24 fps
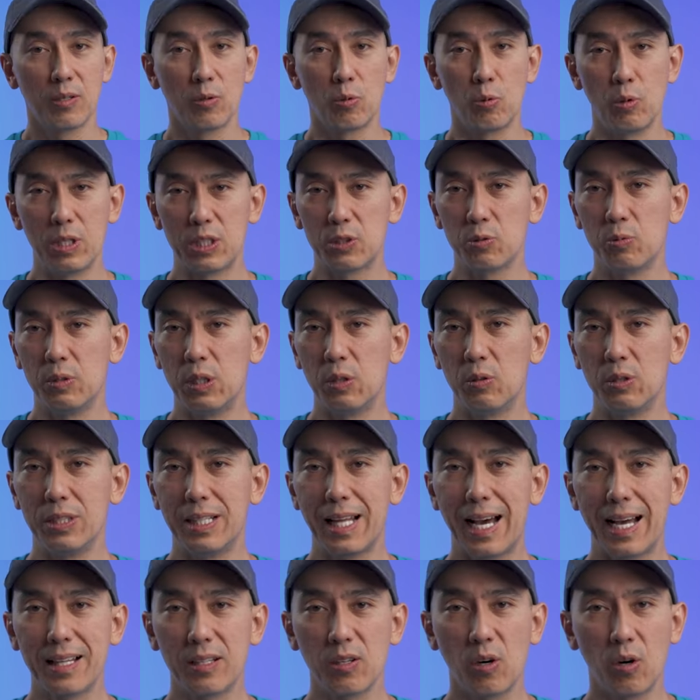which will
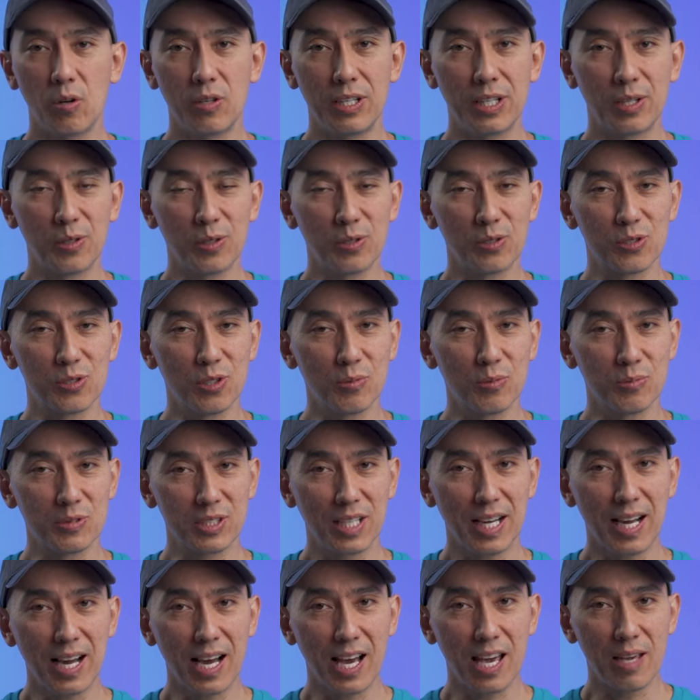not only consume
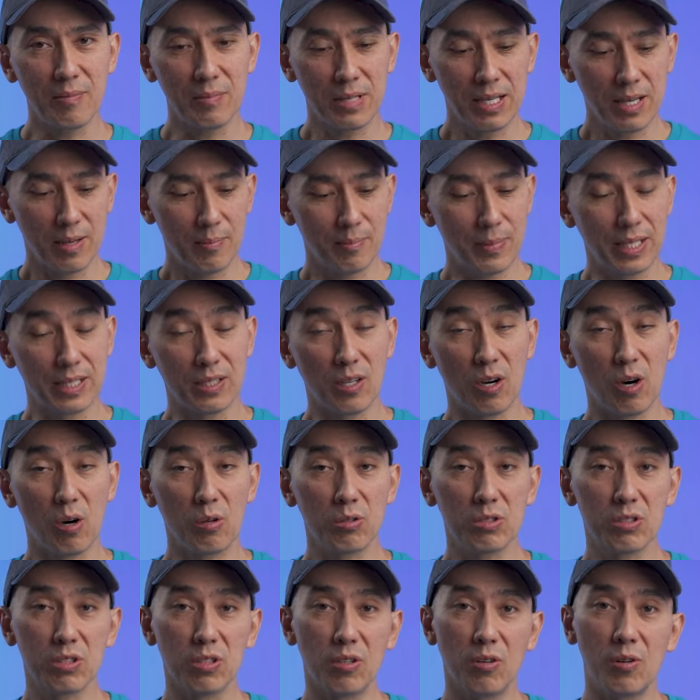time, but
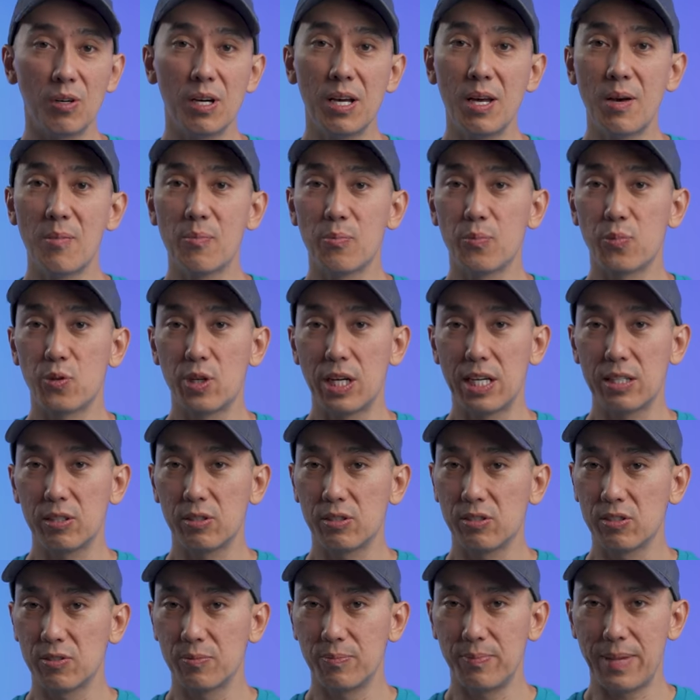also
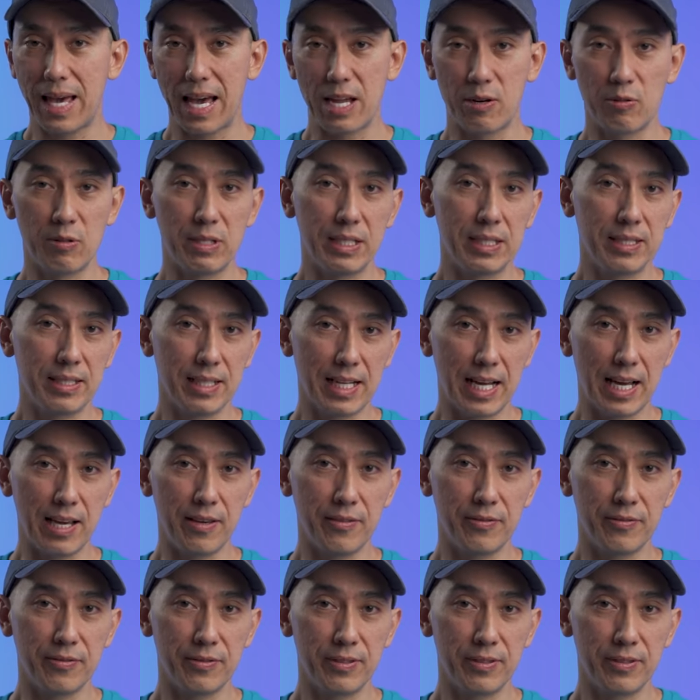precious battery life.